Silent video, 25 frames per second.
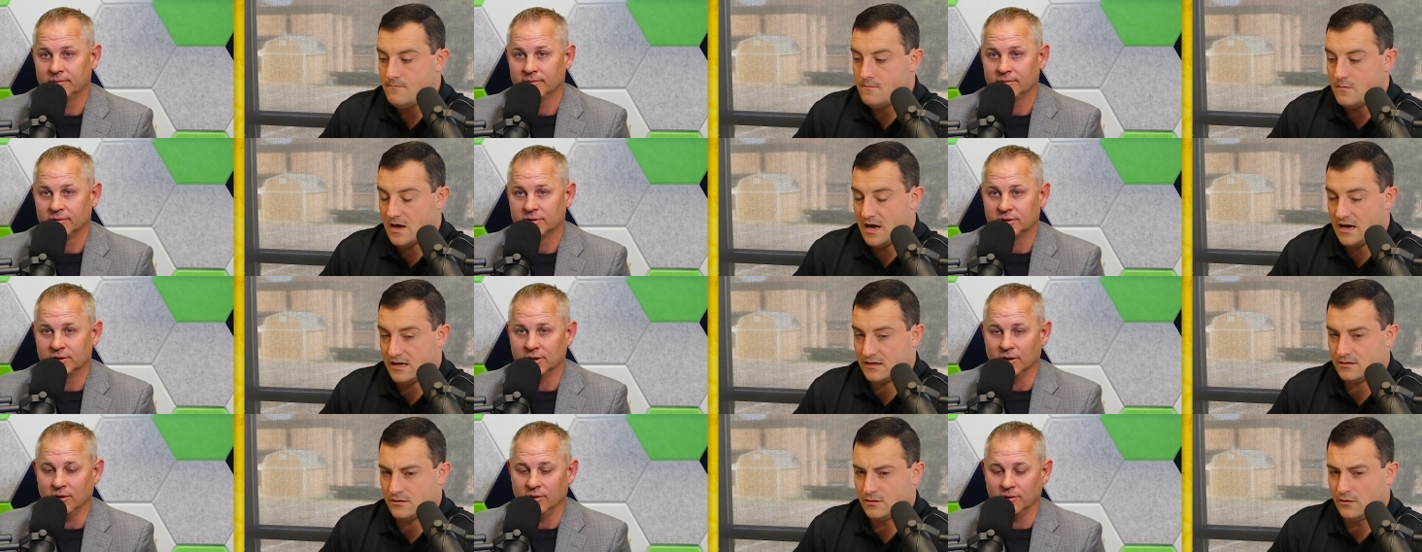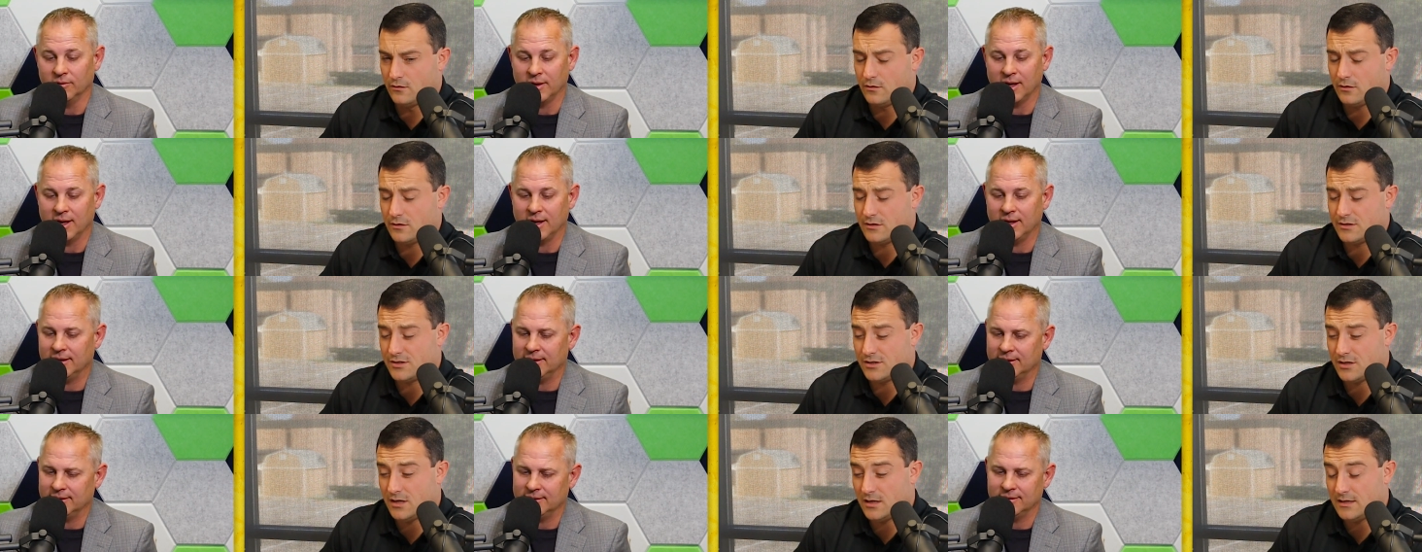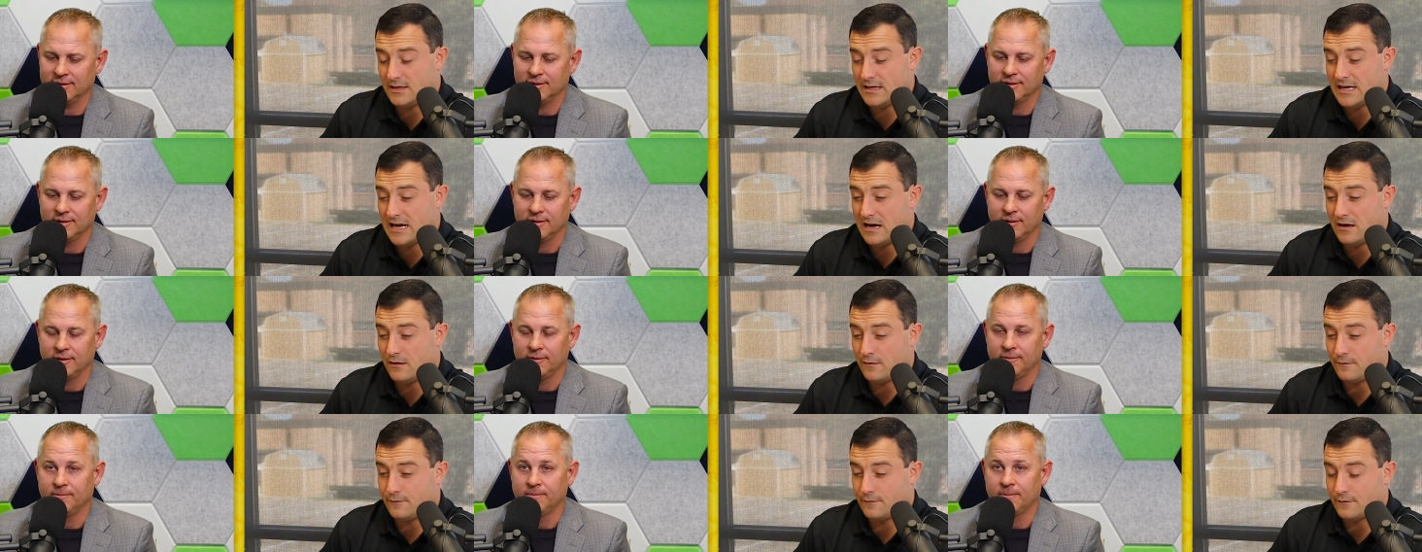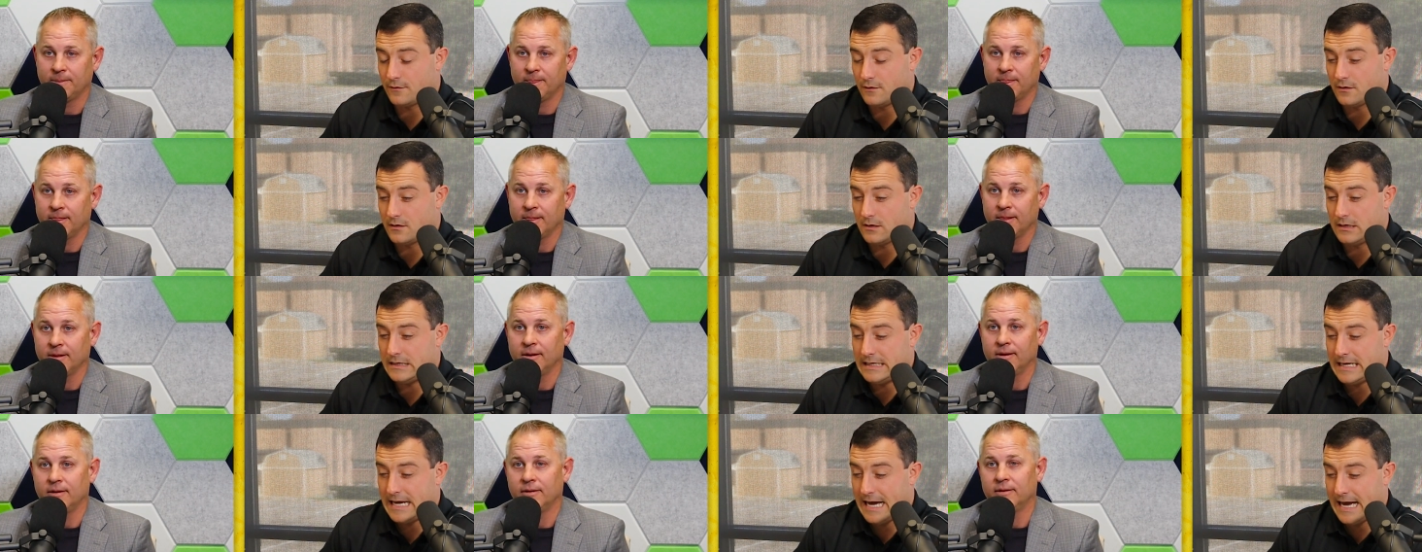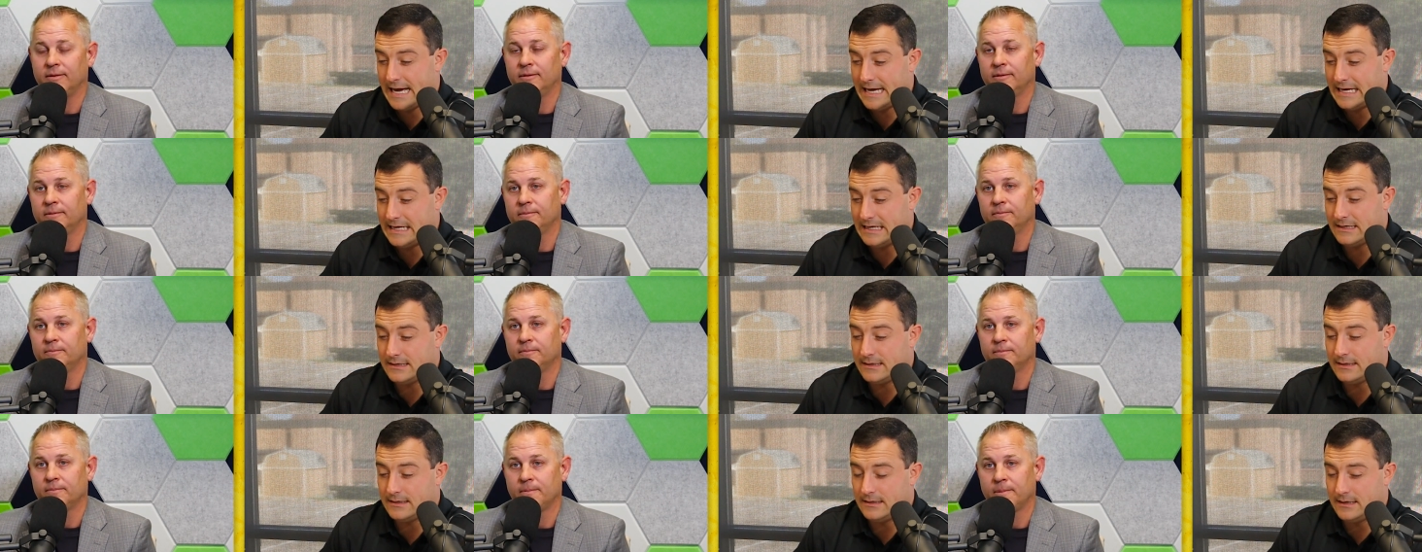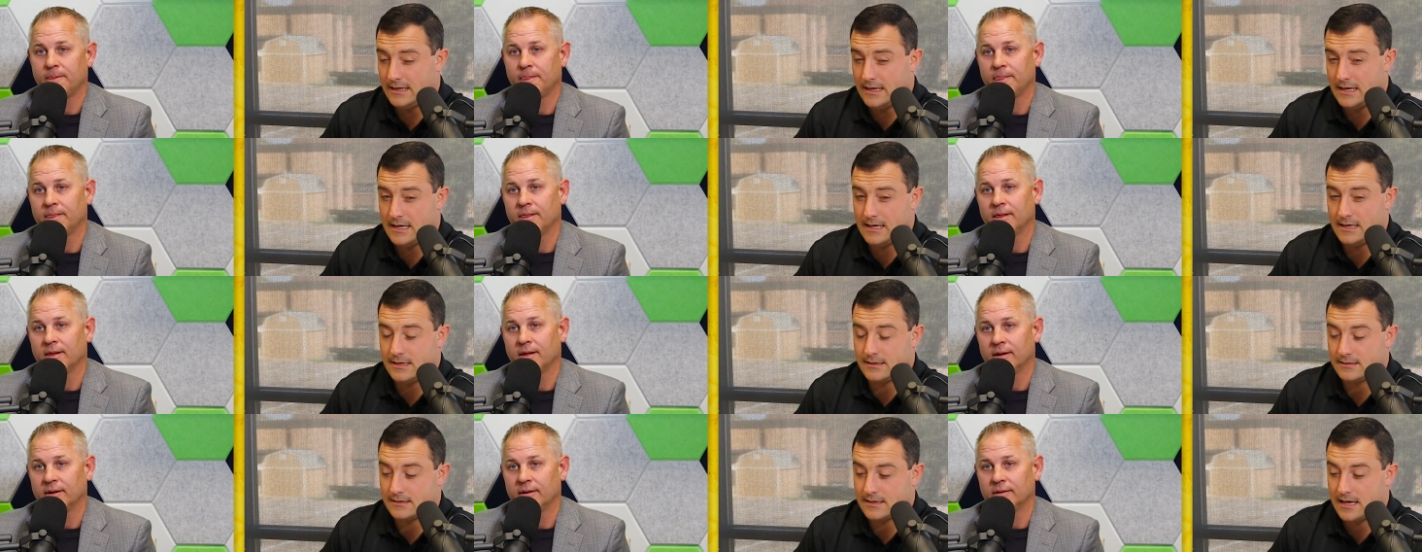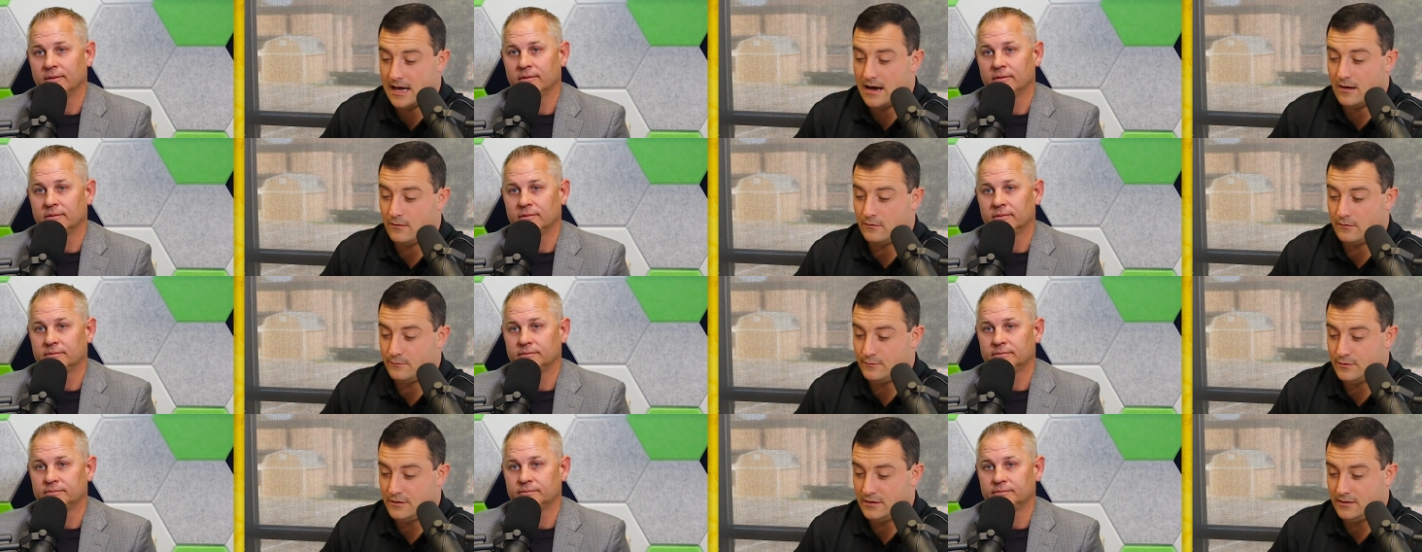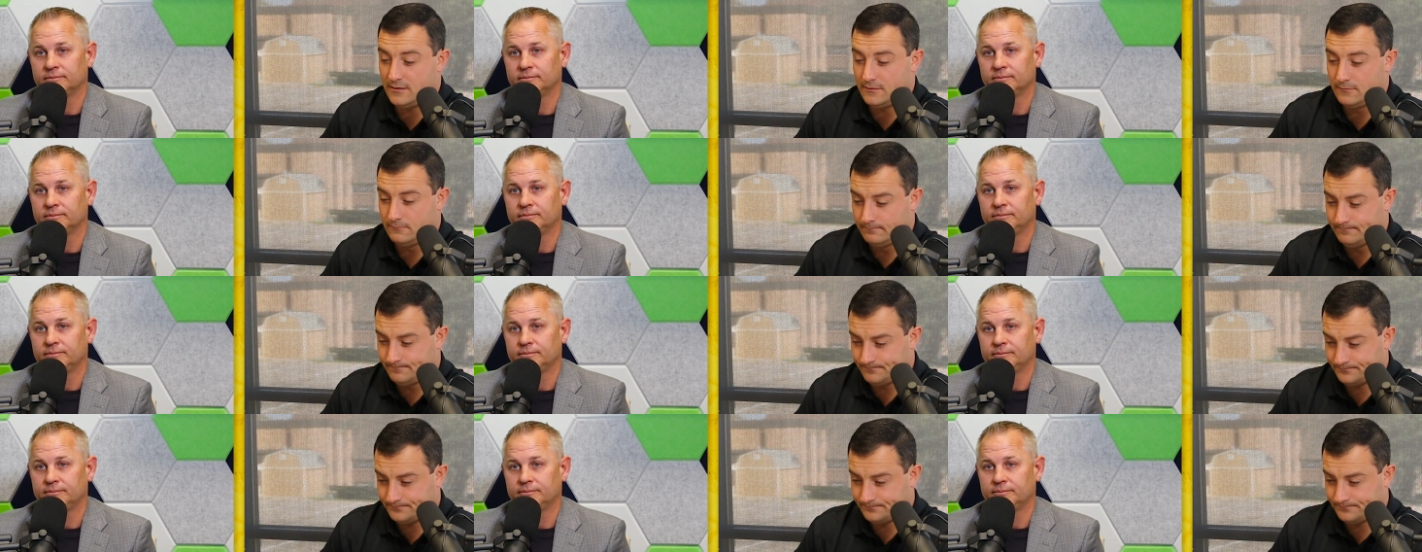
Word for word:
Speaker 1: Yeah. So, so a shutdown for 90 days, that would be